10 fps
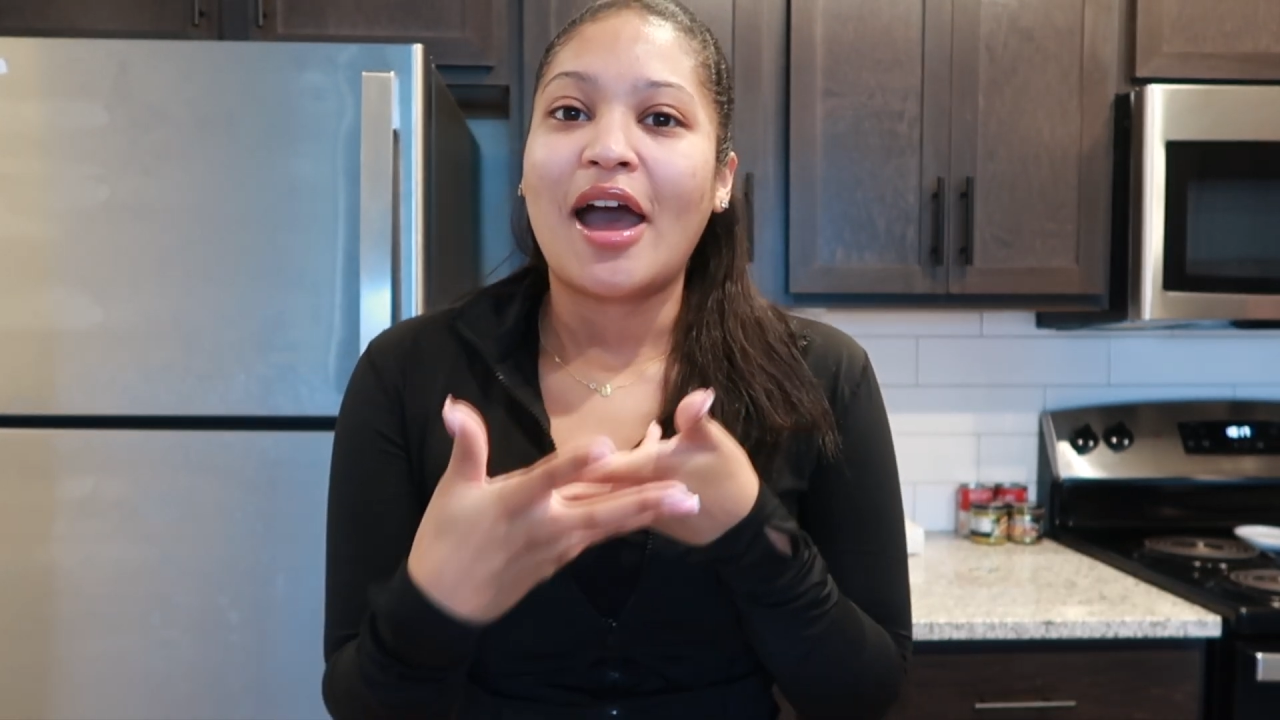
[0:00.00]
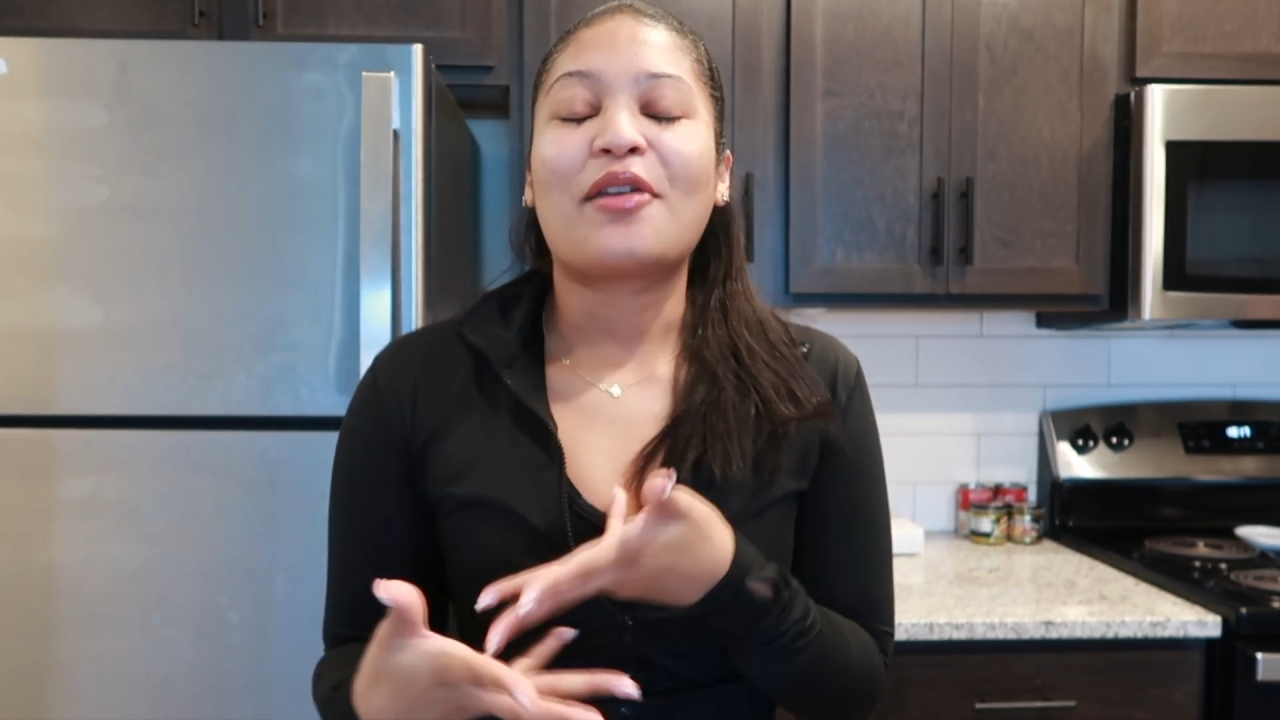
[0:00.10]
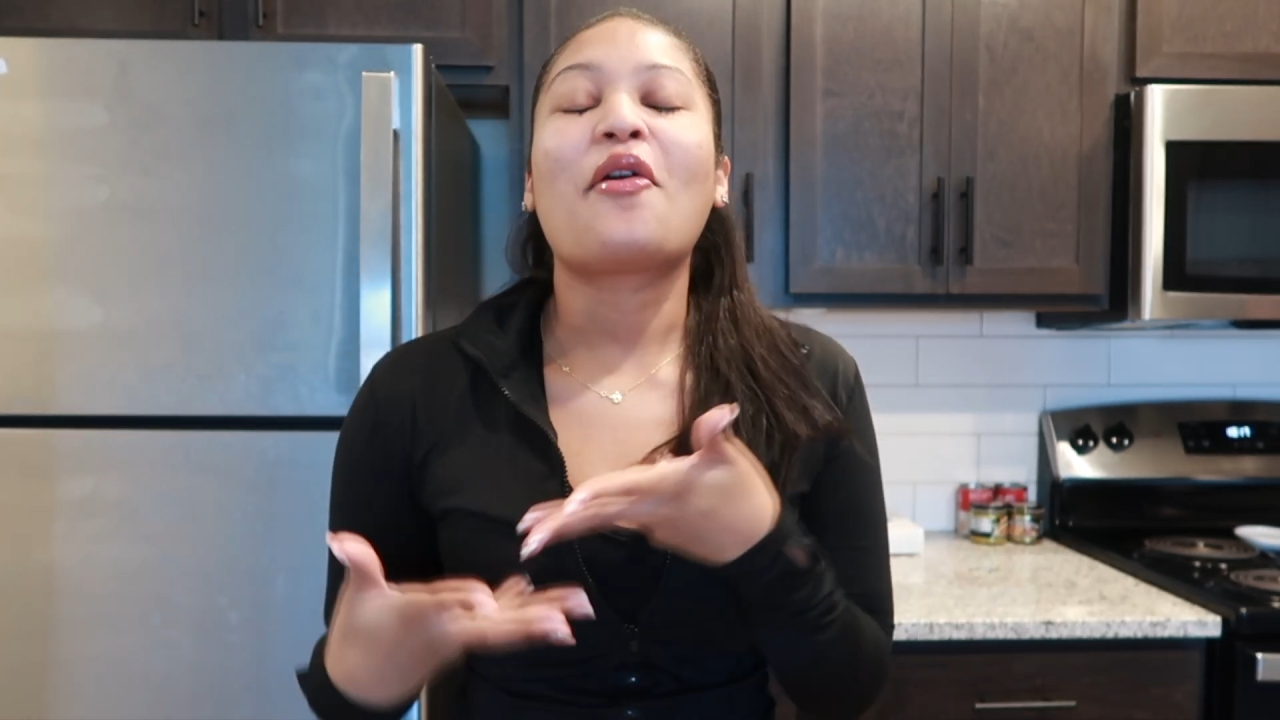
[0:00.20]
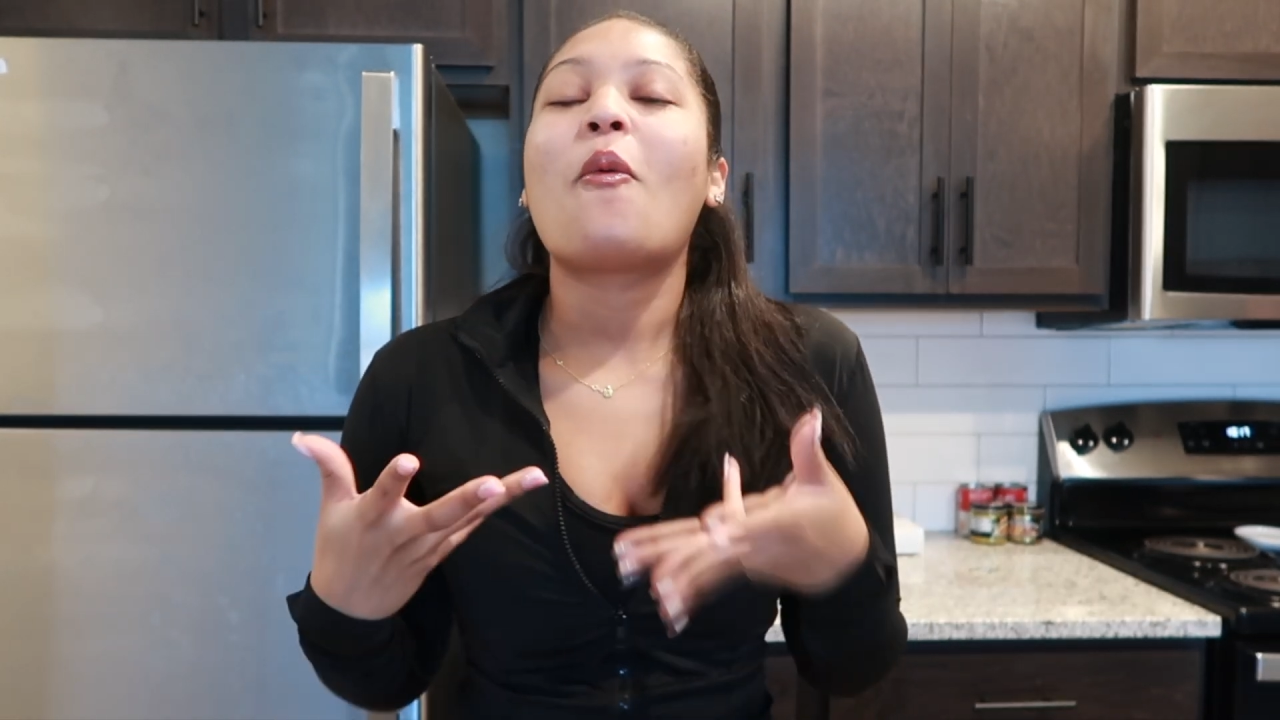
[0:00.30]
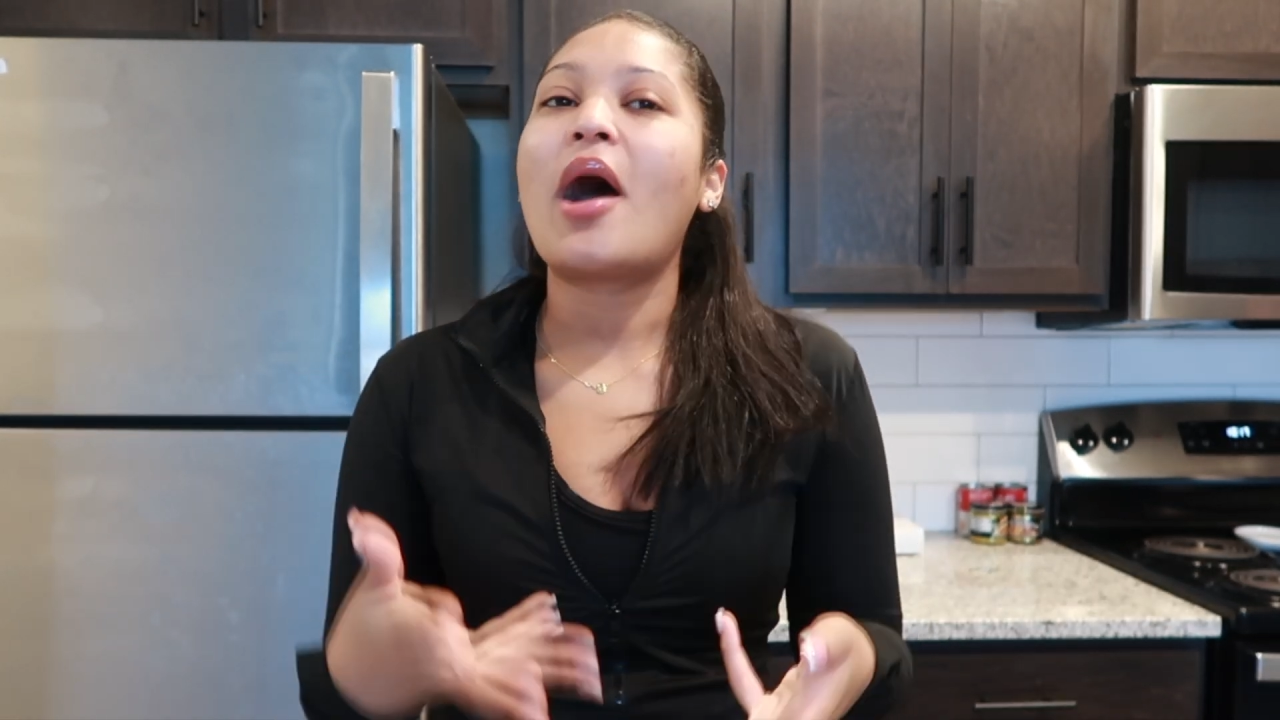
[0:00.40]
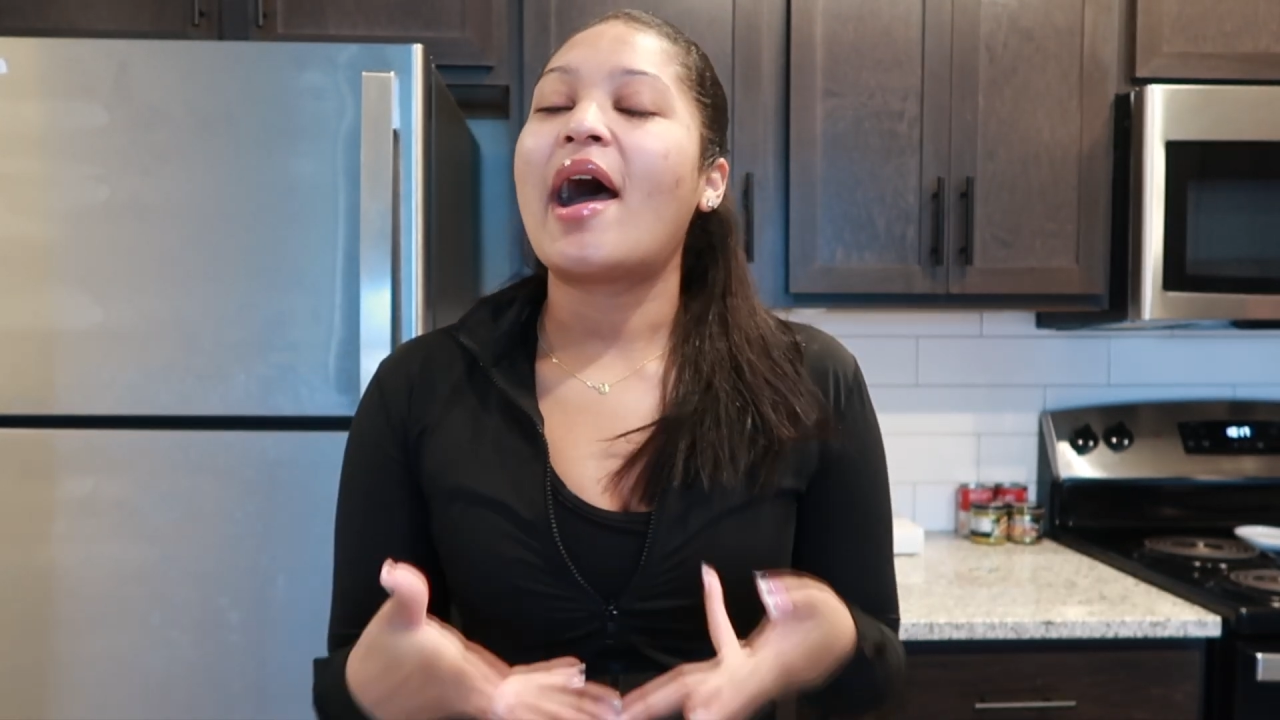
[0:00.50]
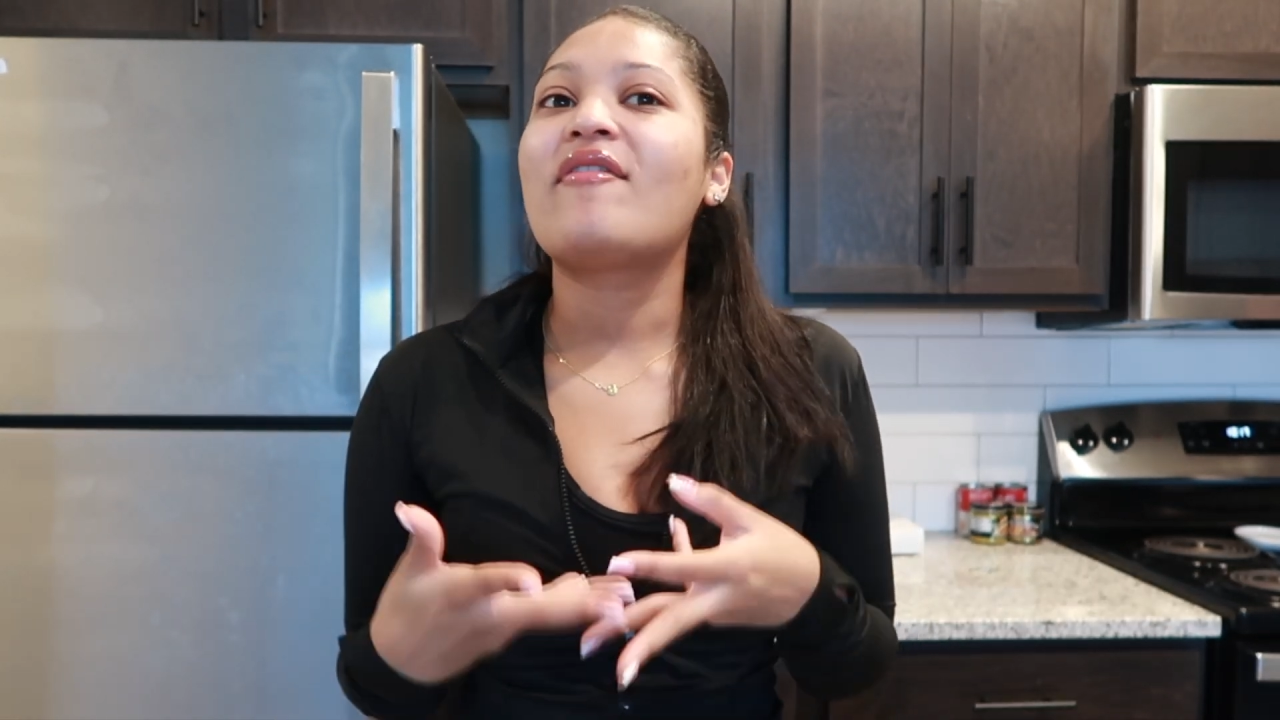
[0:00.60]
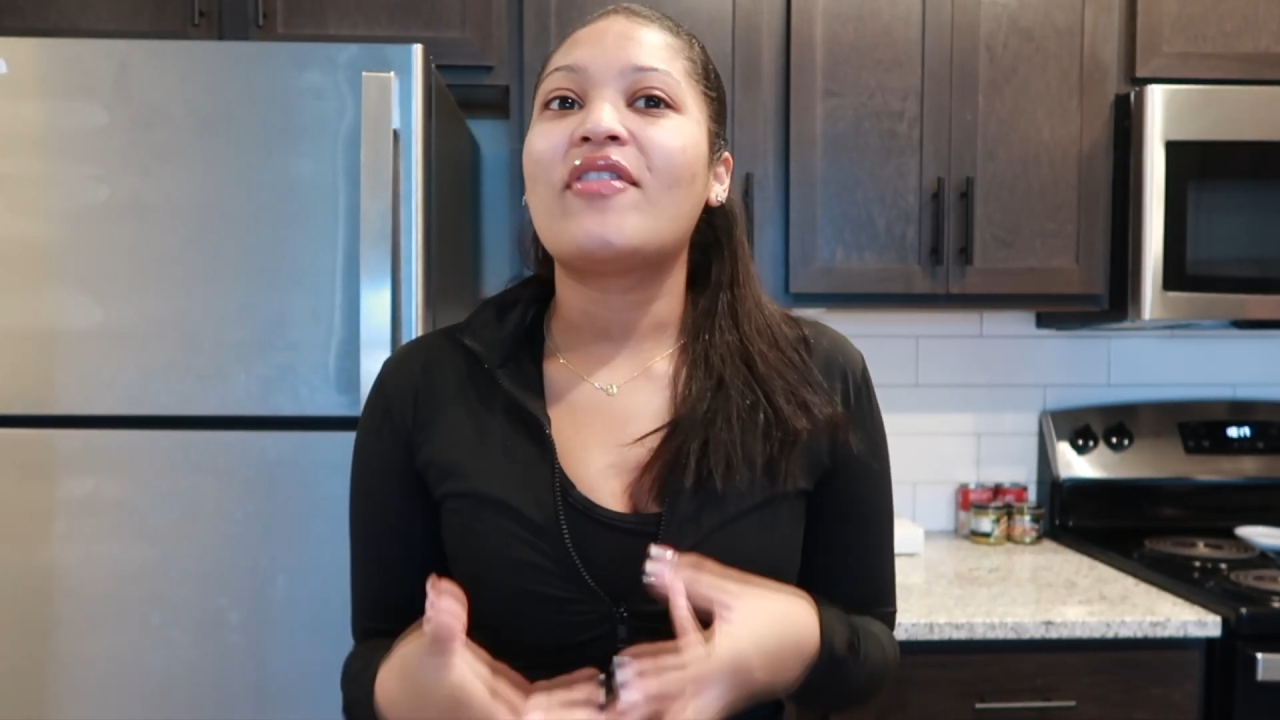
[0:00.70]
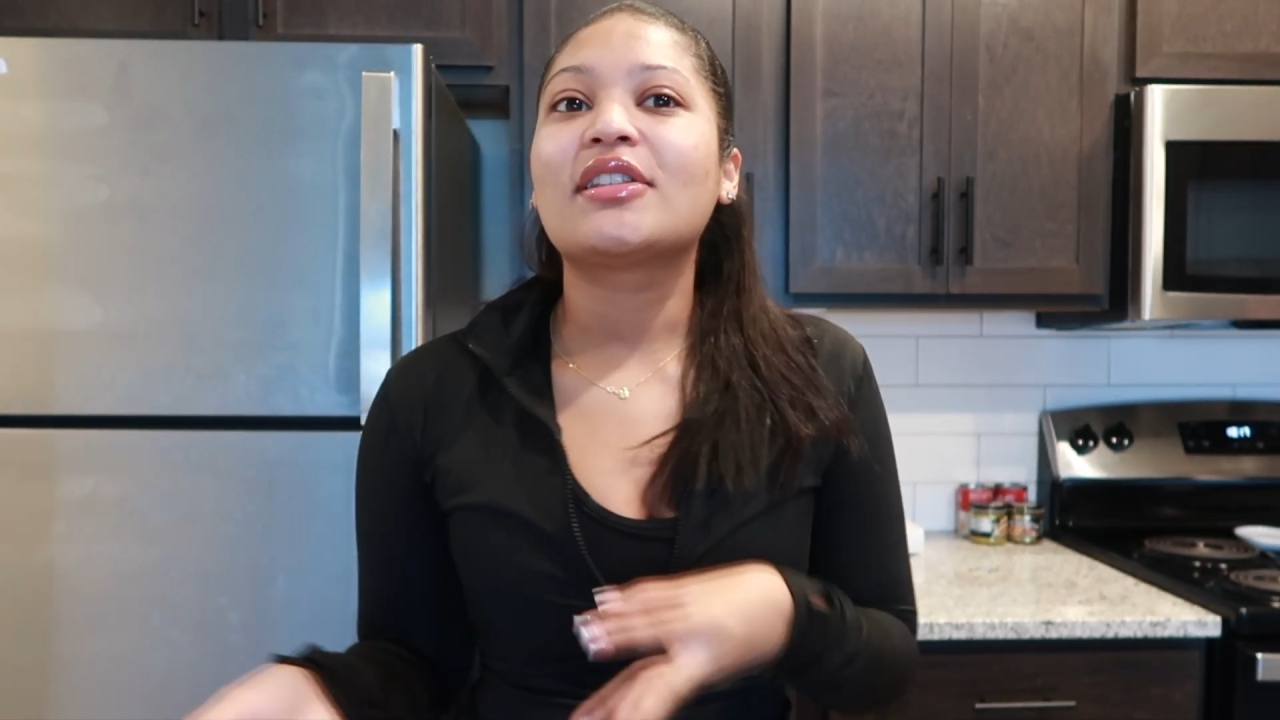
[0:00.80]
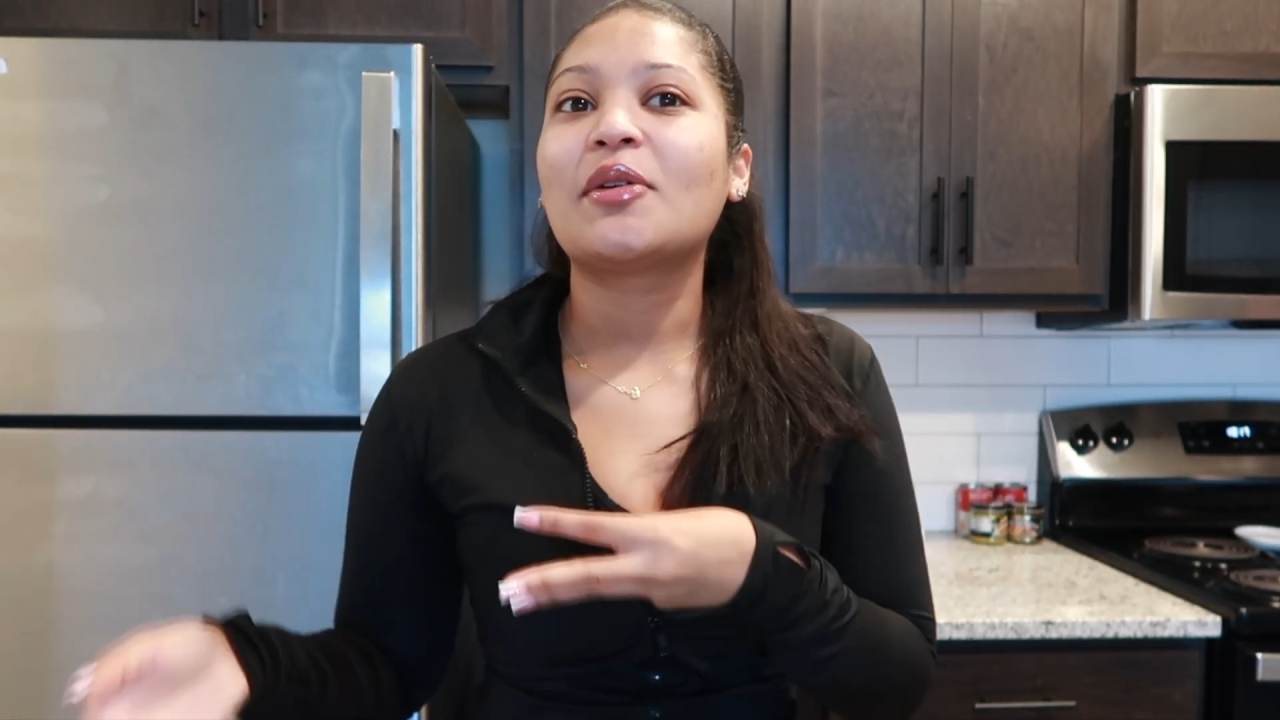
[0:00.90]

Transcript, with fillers: I don't know why I felt